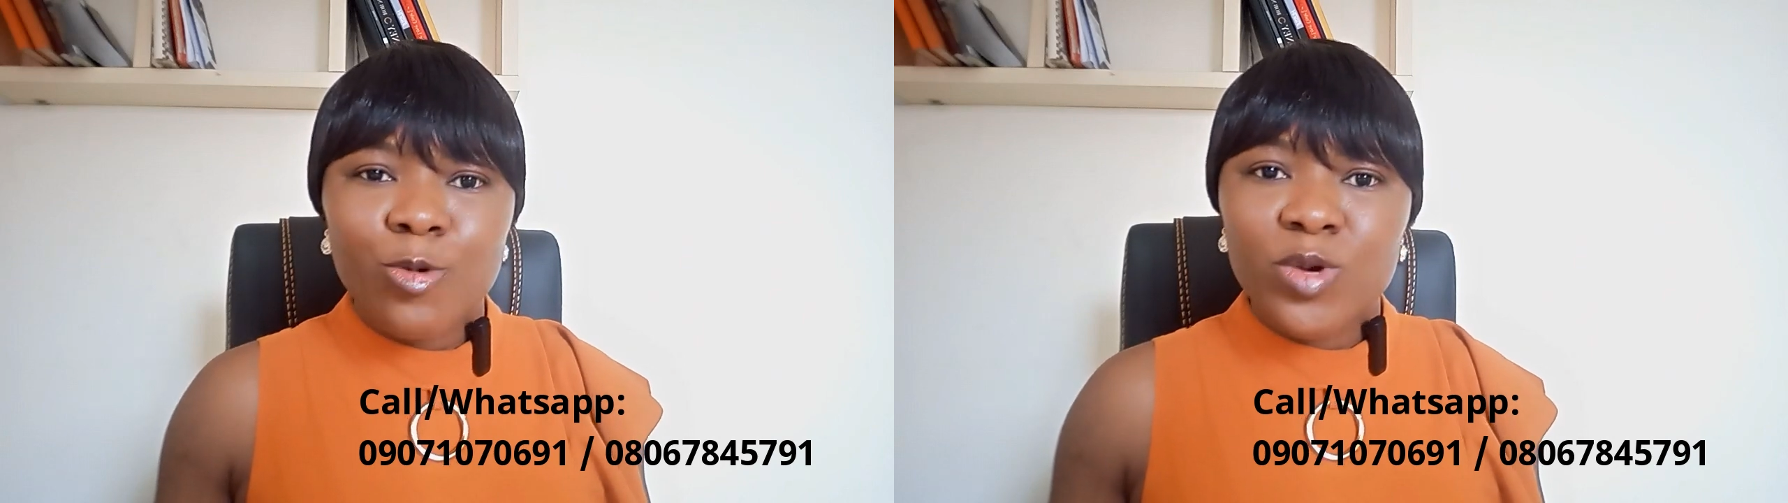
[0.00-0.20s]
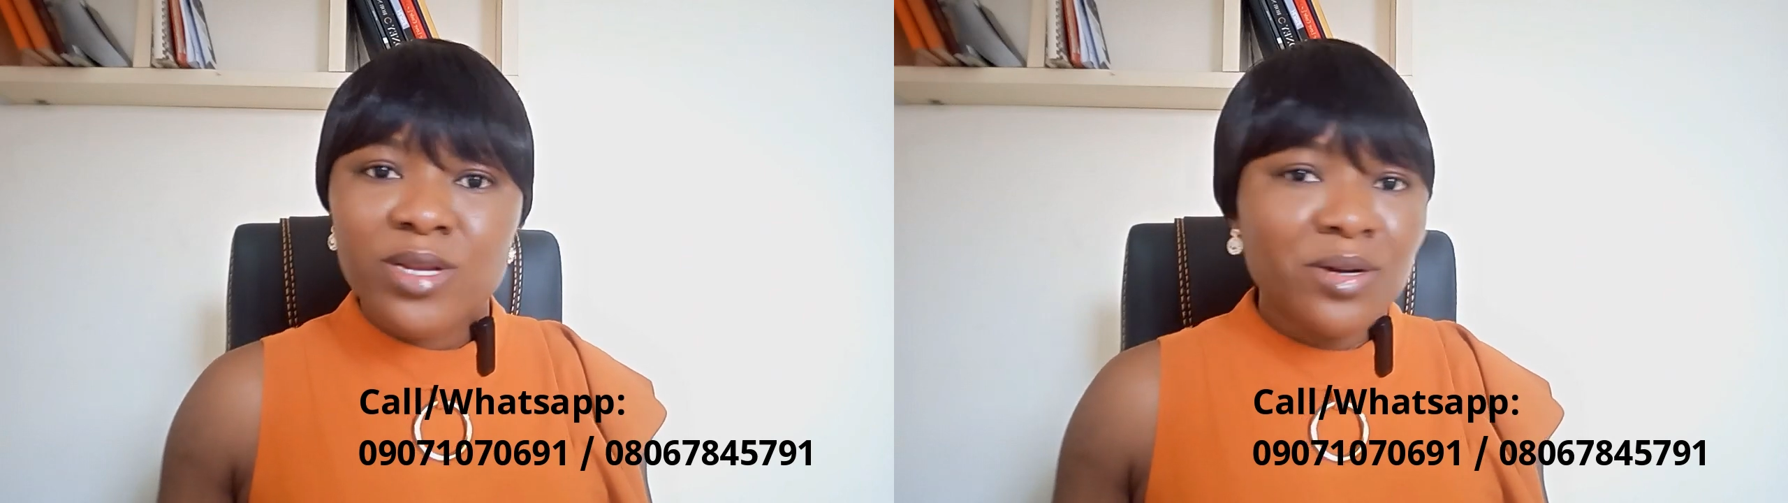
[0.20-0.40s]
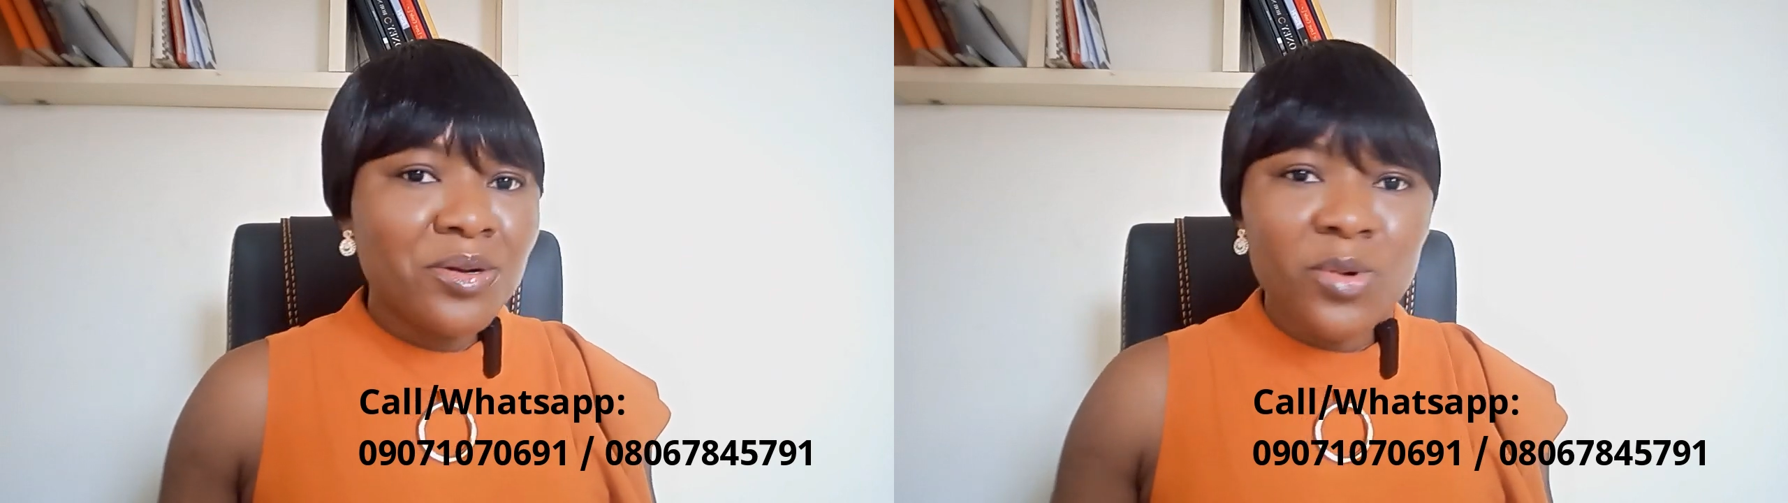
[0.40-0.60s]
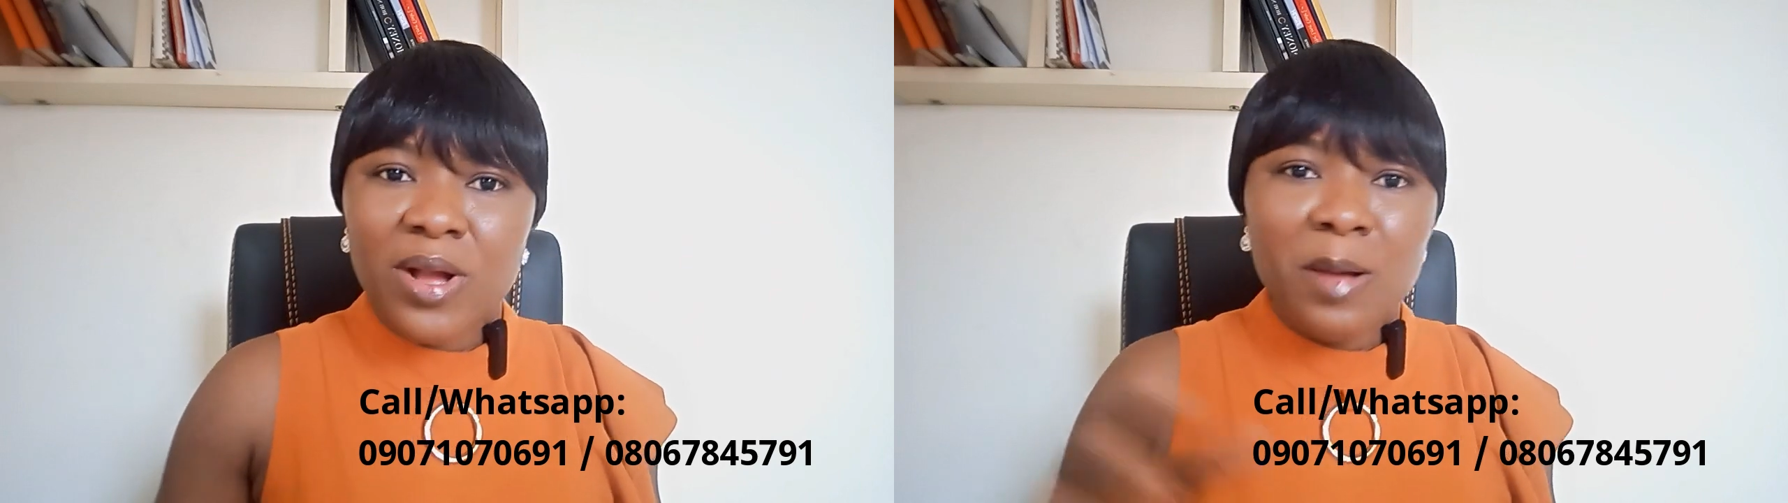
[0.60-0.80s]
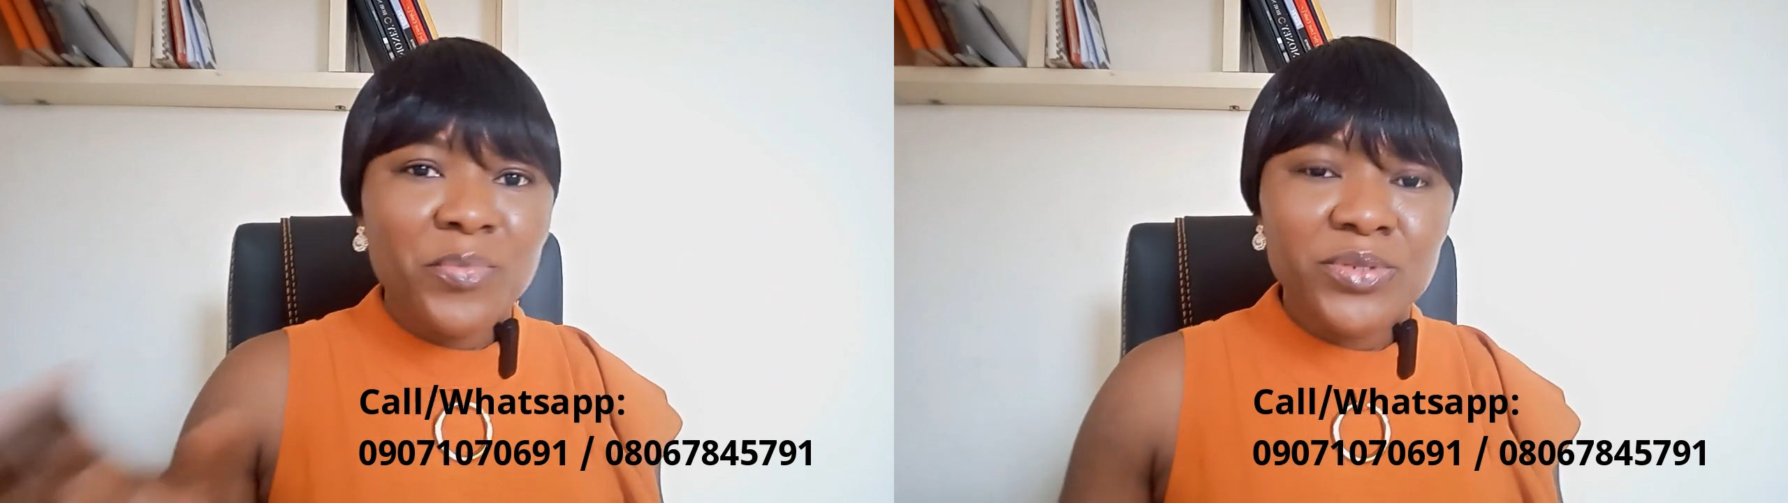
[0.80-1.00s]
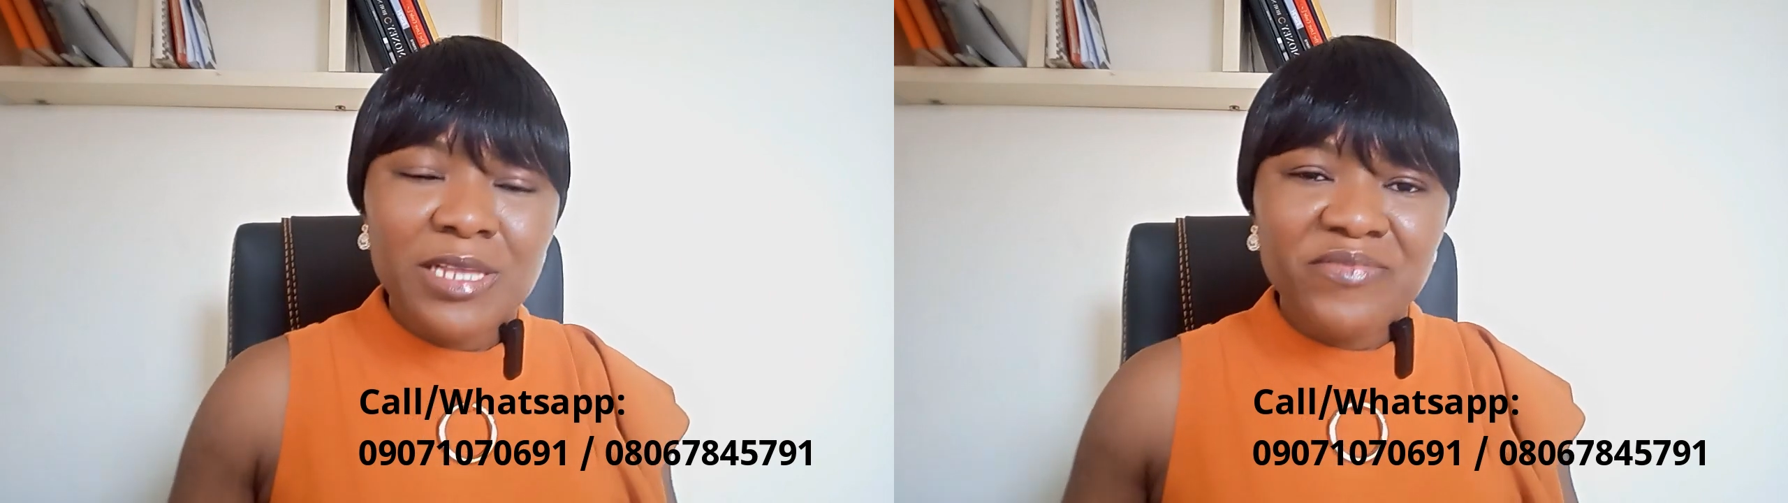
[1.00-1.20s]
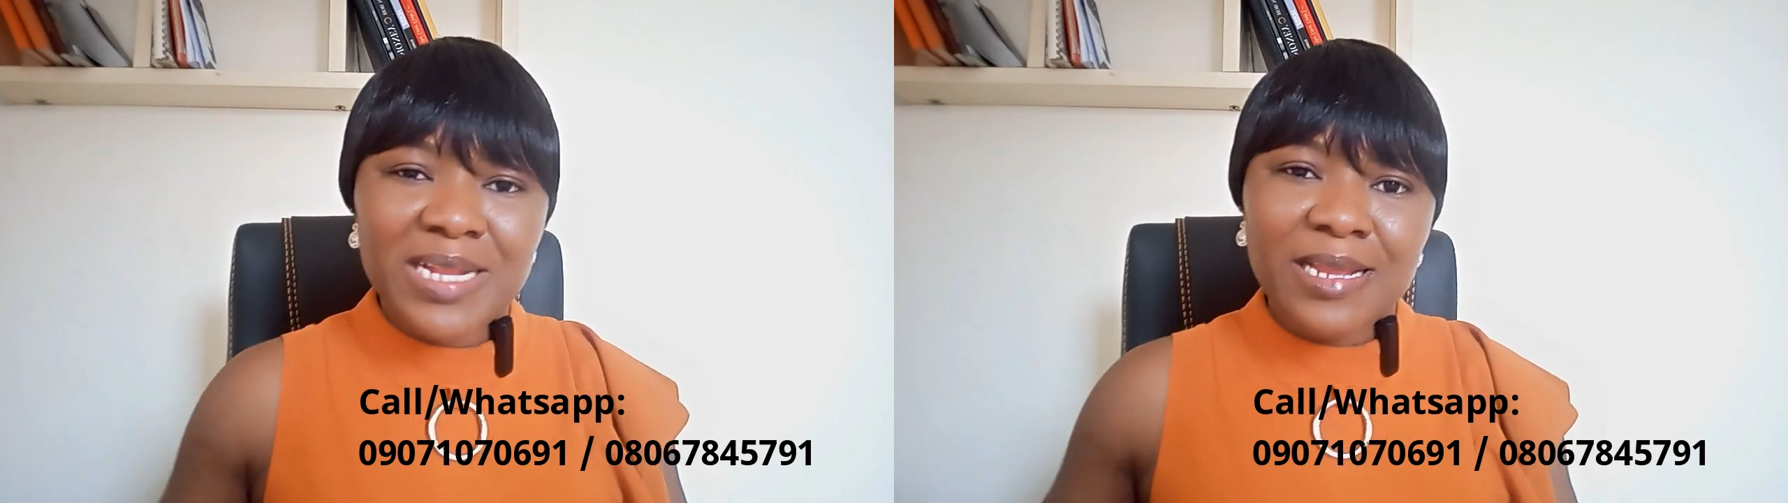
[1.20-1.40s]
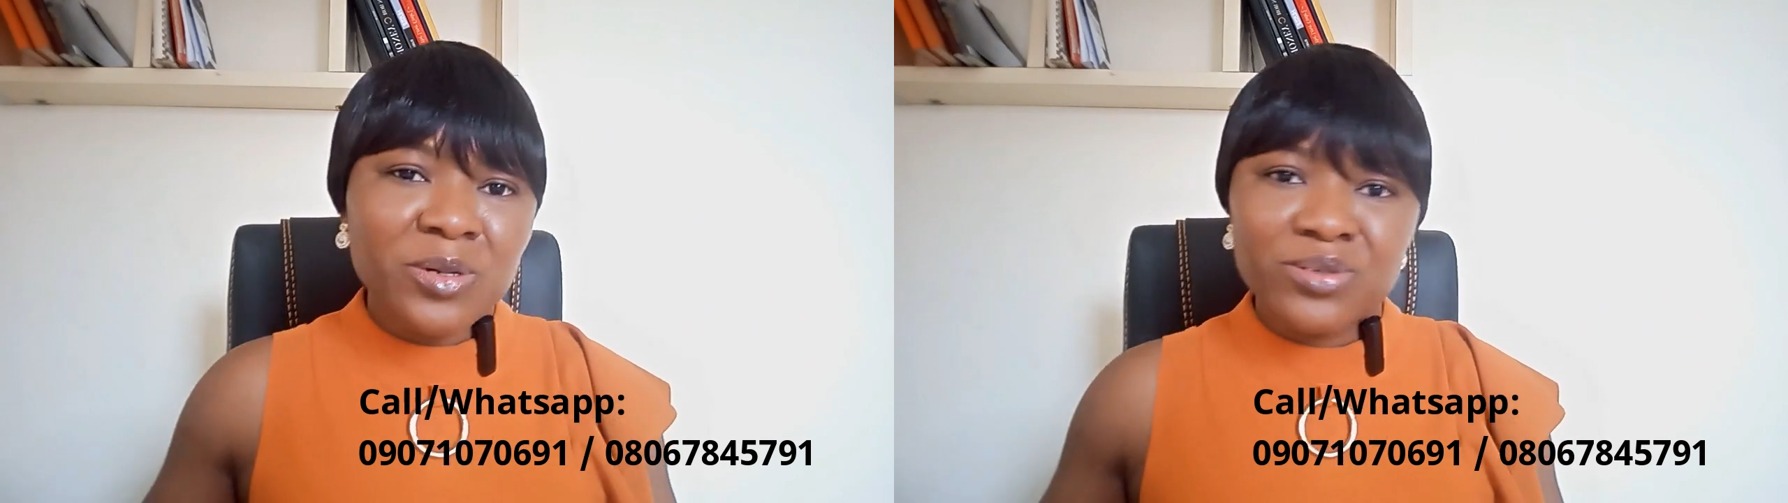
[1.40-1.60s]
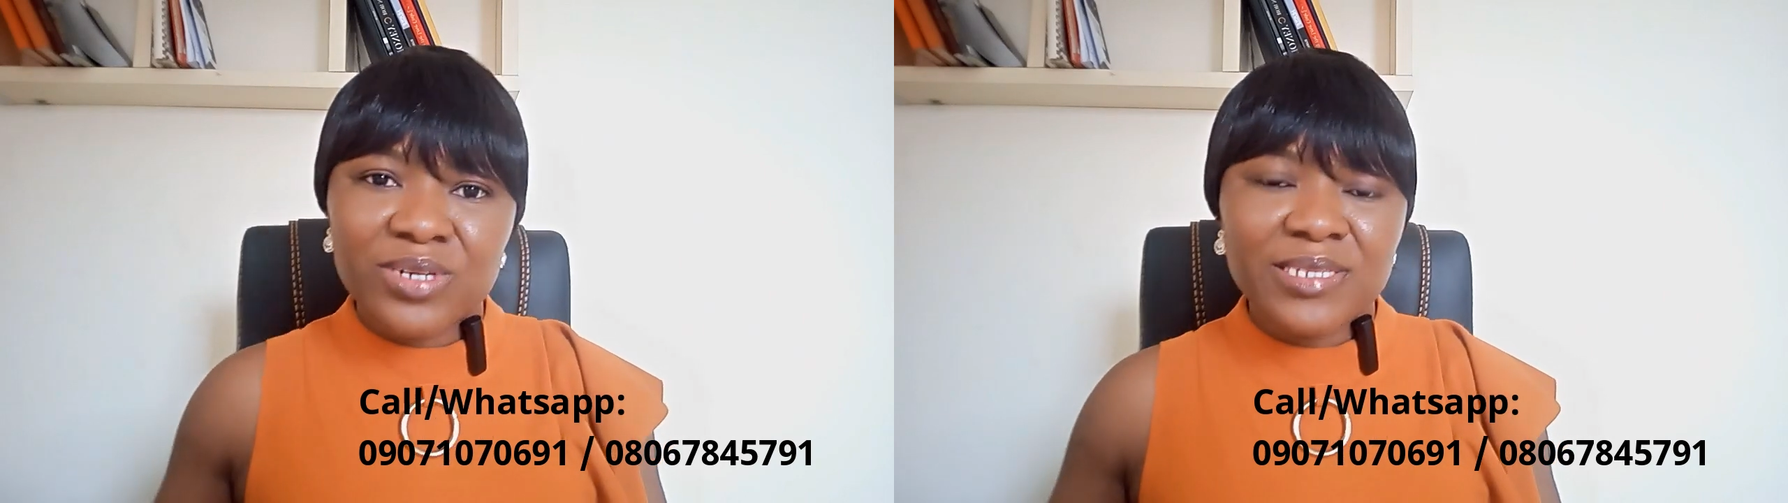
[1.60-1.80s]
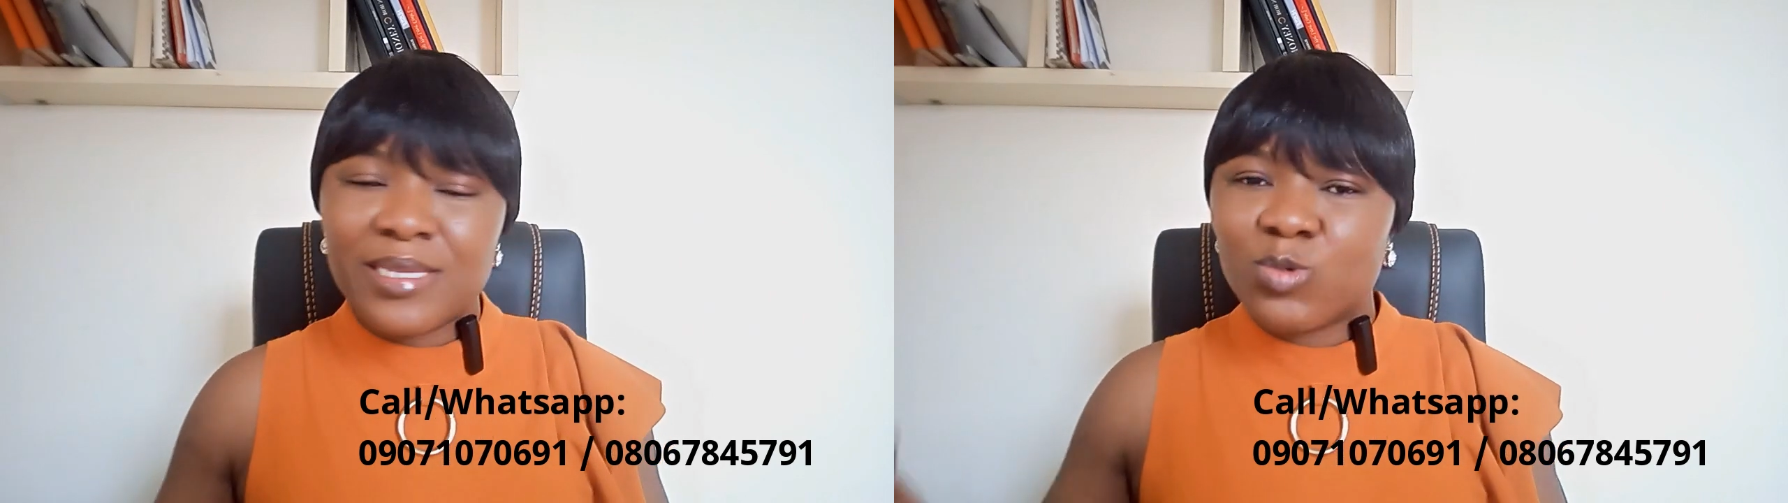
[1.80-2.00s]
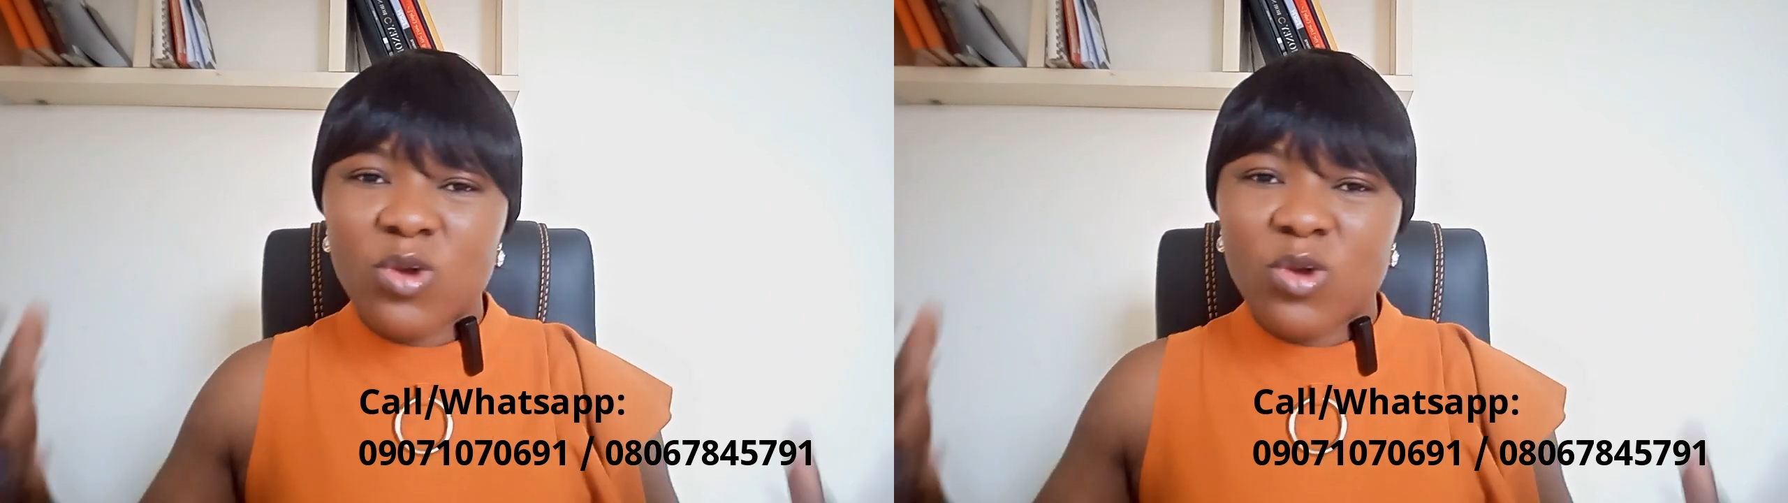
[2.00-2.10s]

We don't know what happens after that 100 years.